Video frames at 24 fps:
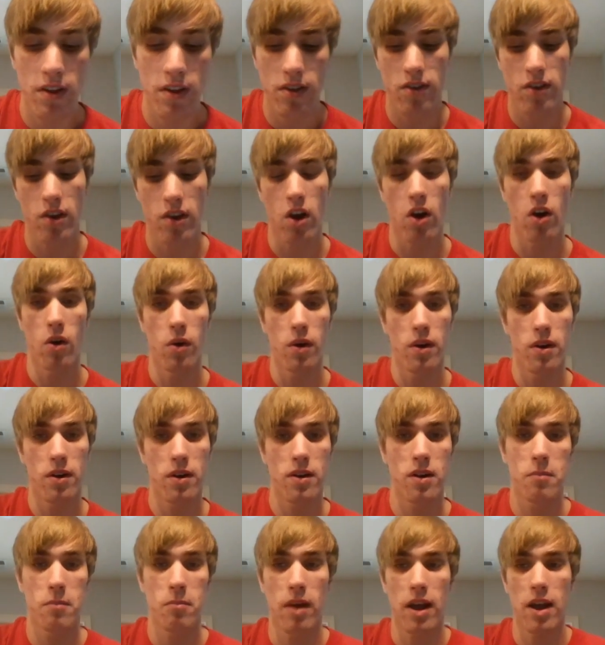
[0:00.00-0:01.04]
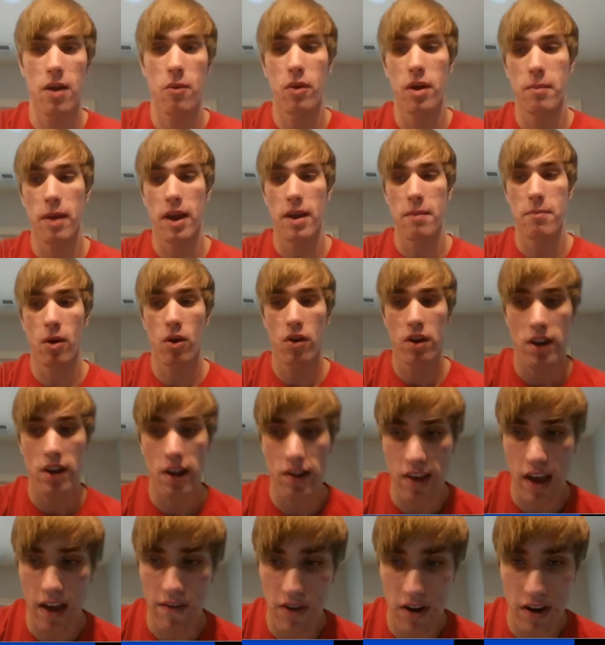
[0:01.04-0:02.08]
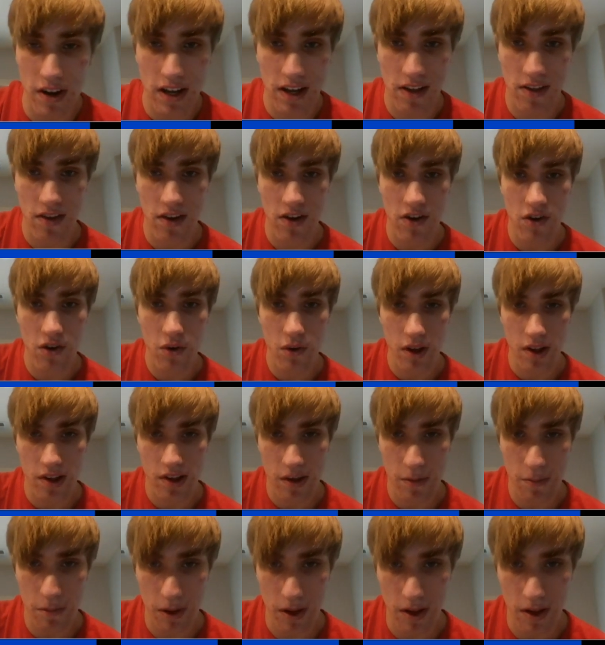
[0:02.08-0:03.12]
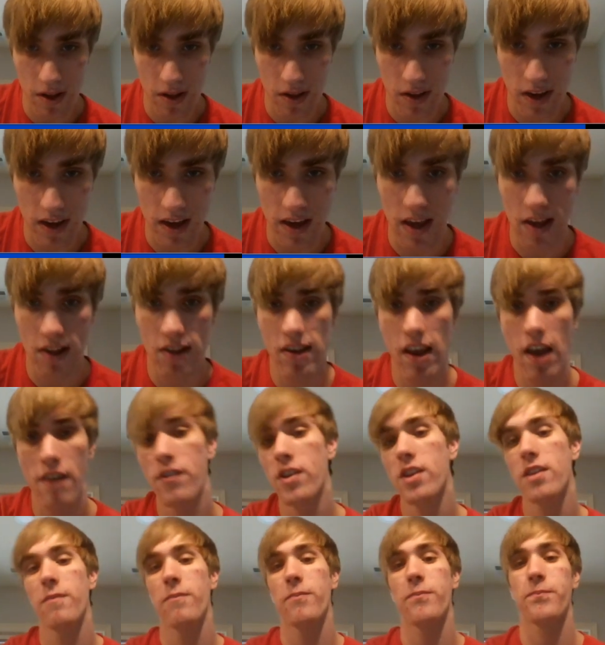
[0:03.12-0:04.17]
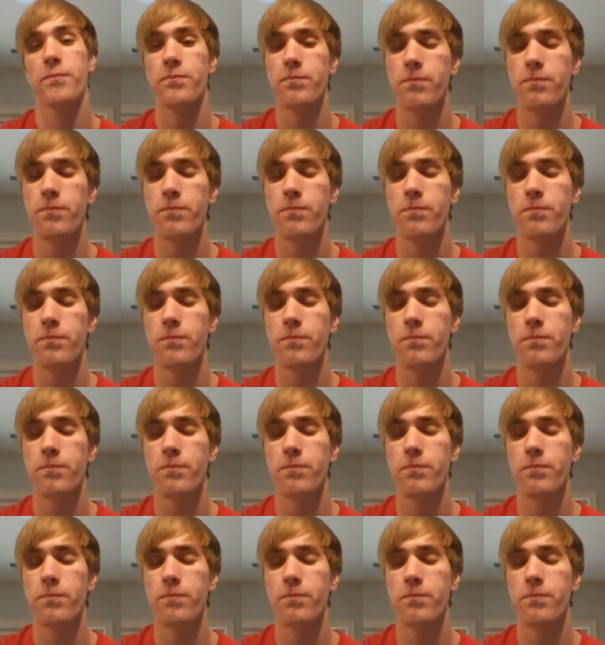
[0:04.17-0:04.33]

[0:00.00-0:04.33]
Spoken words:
So what my opponent does after king c2 is he plays king e7.